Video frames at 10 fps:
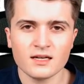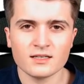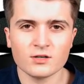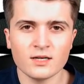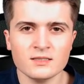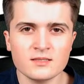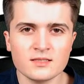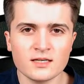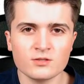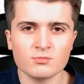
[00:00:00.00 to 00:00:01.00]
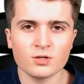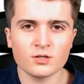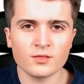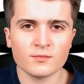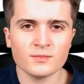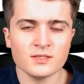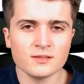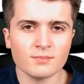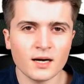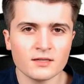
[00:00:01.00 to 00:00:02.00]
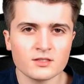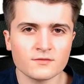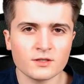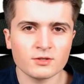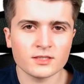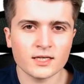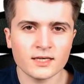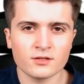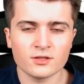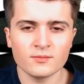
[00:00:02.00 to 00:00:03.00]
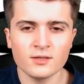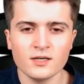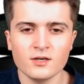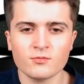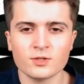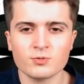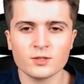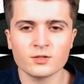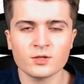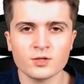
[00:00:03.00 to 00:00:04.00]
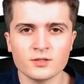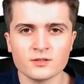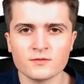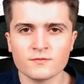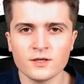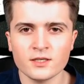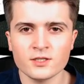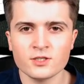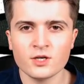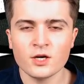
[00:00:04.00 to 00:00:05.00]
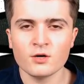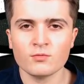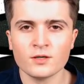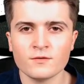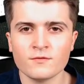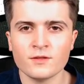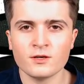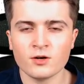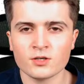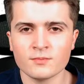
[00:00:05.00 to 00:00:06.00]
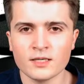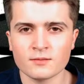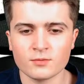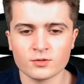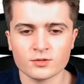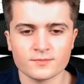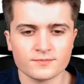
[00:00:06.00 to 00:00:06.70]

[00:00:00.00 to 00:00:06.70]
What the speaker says: Now let's start to work on the missing parts of our diagram, which we couldn't finish with the automatic mode.